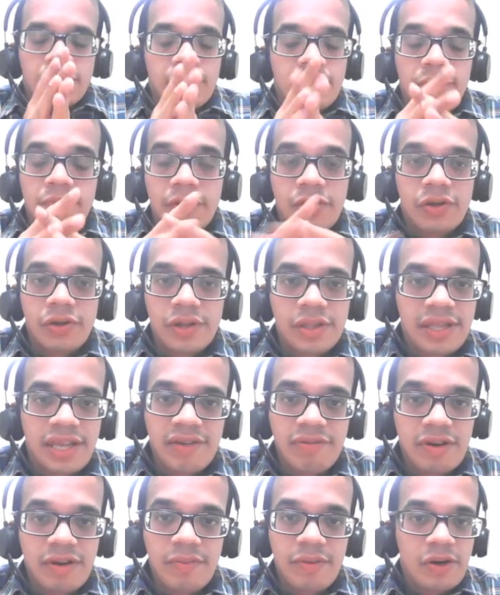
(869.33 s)
because they
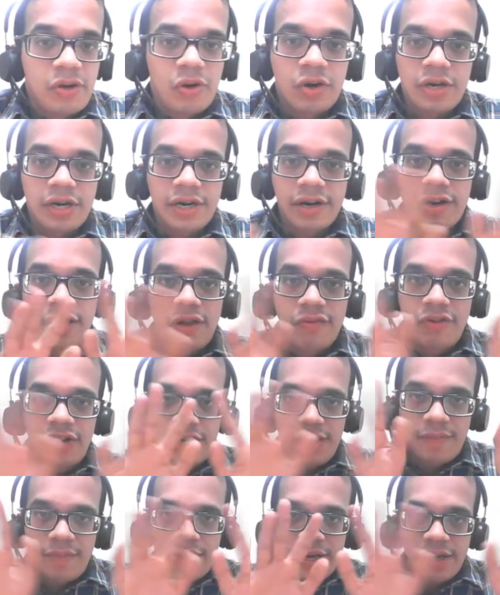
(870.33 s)
will be not giving
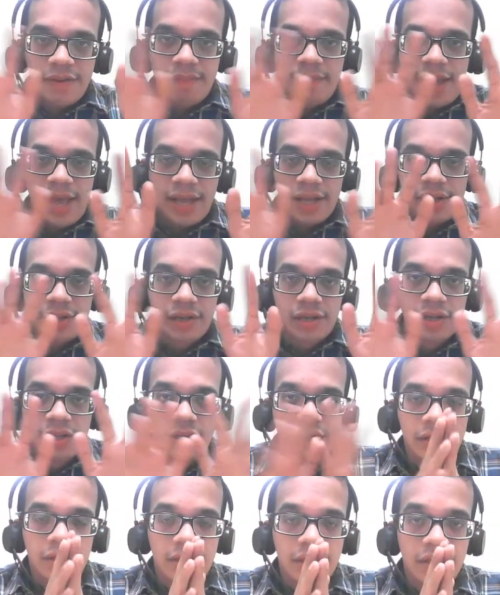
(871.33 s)
the money back.
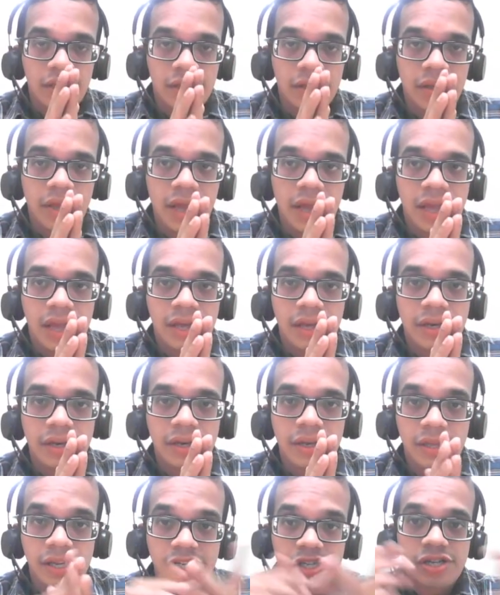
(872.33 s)
And
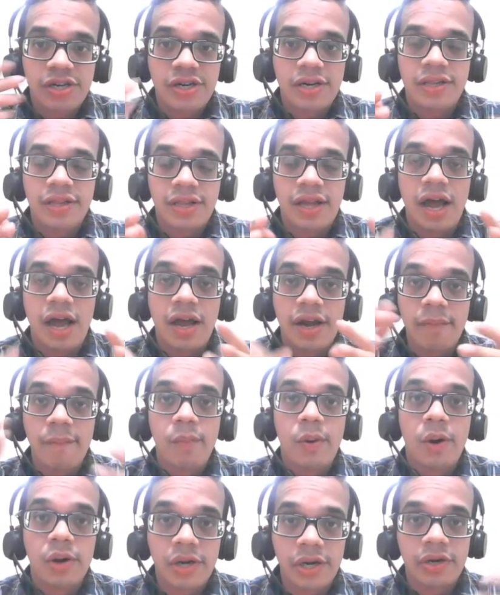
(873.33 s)
such risks are
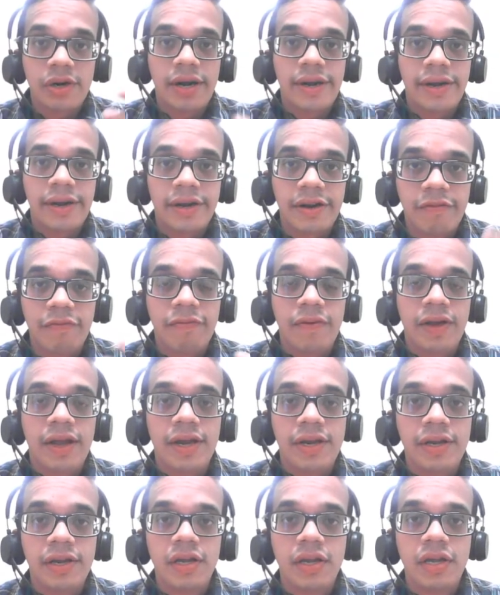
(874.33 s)
important to identify.
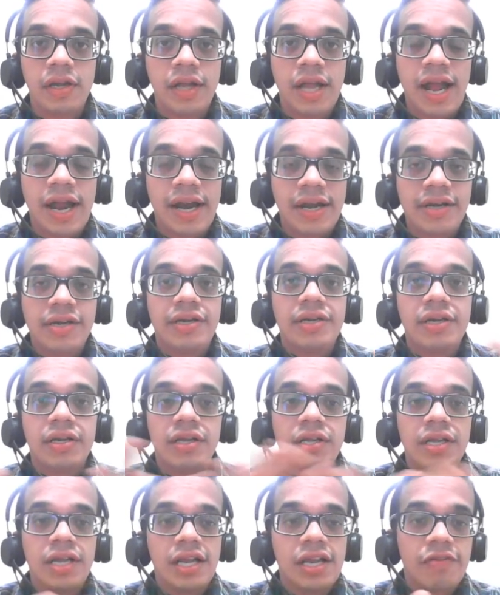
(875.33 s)
And
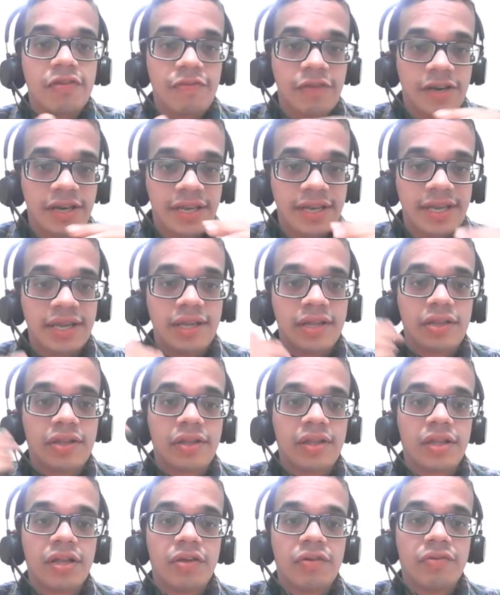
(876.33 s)
if in case,
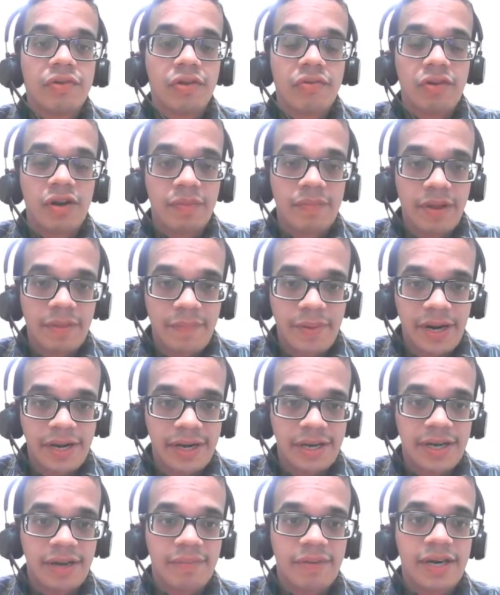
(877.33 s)
we will be
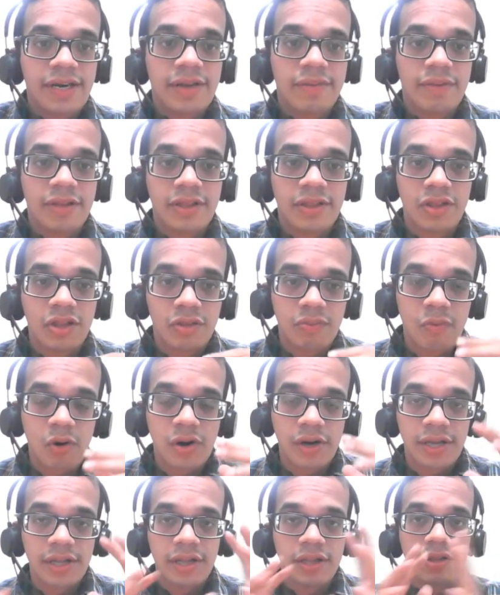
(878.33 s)
predictability business
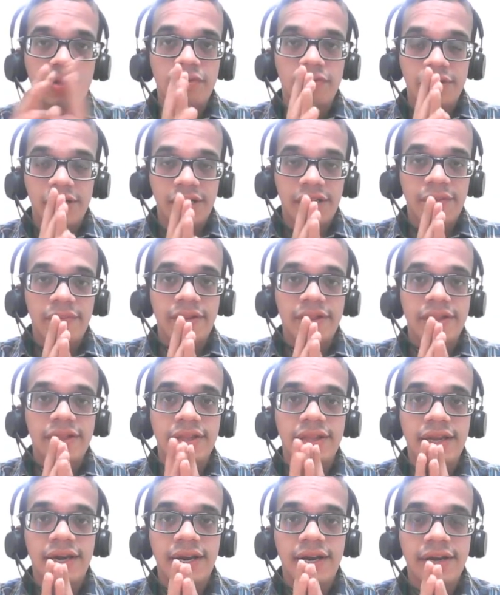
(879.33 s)
models using the business
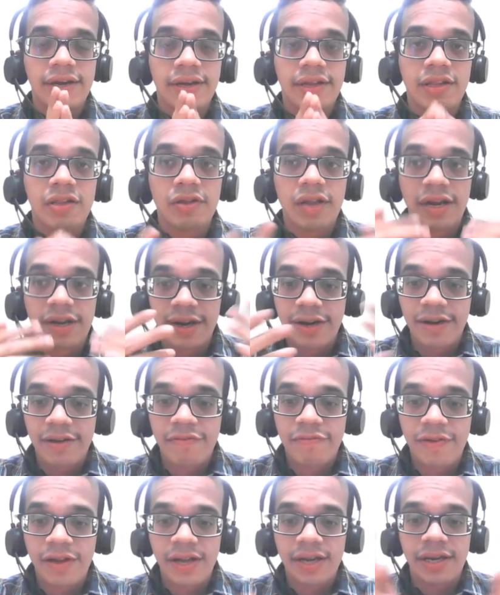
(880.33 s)
analytics to
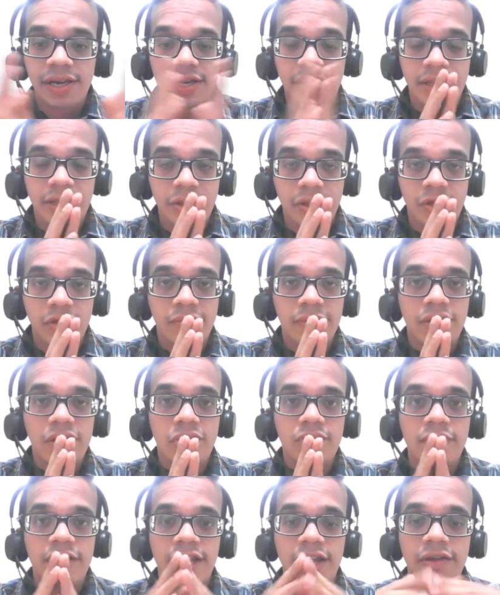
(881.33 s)
identify the consumers
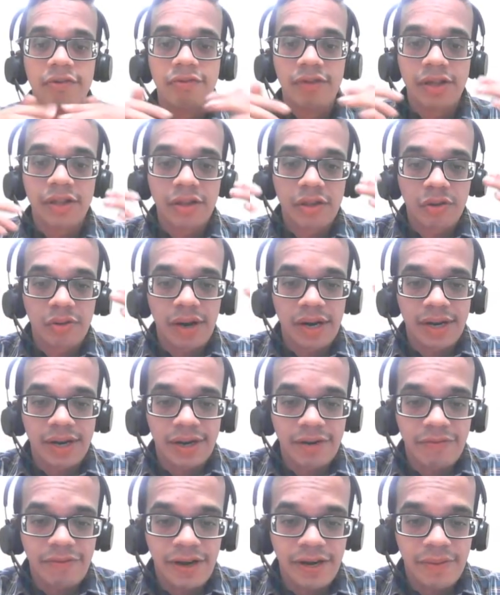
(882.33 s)
behaviors, to
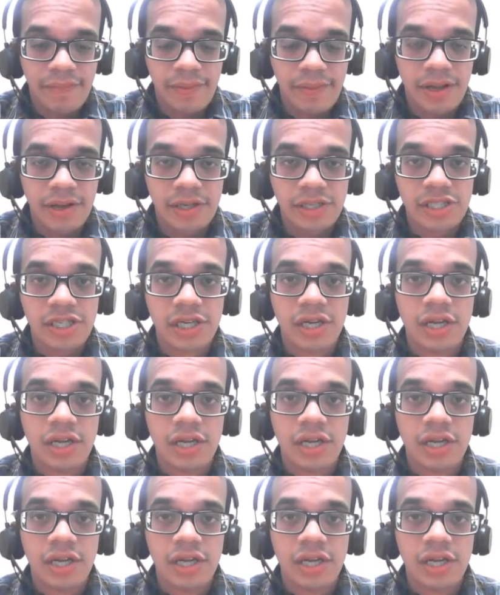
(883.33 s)
identify the branch,